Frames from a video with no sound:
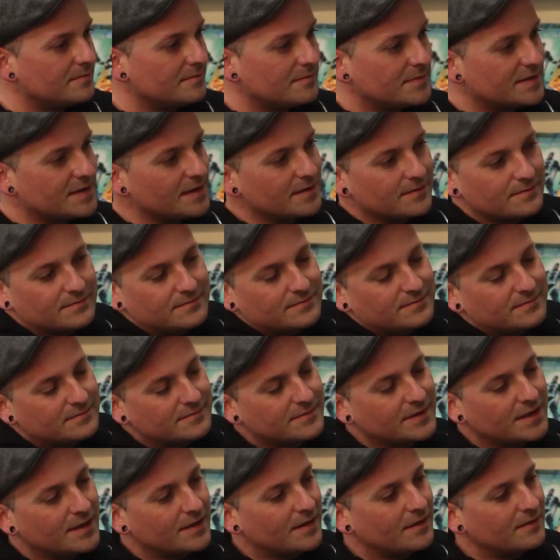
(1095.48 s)
So,
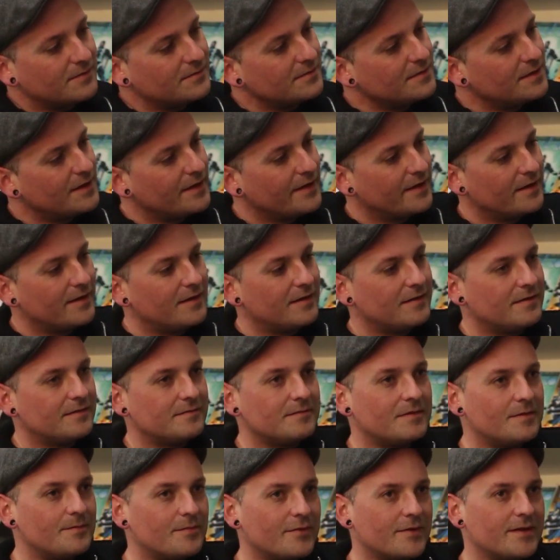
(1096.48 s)
you know,
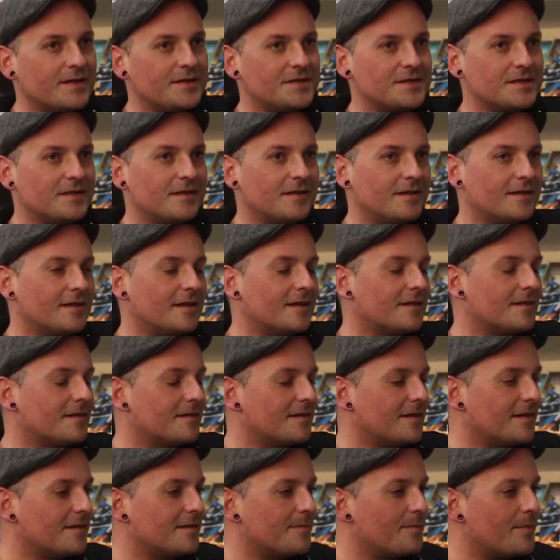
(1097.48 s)
I'm pretty sure that
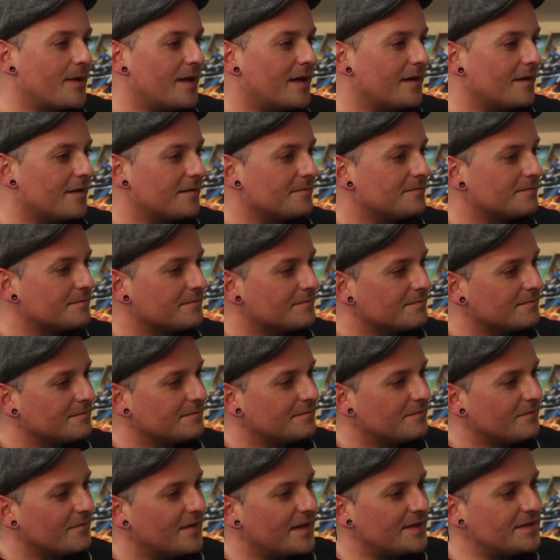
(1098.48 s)
that's a better
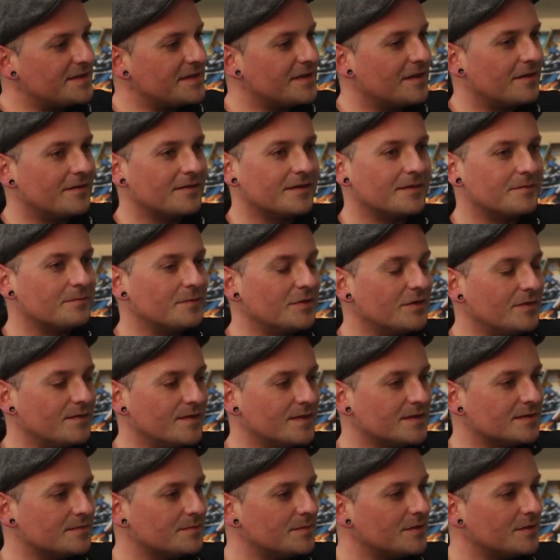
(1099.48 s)
ratio than movies and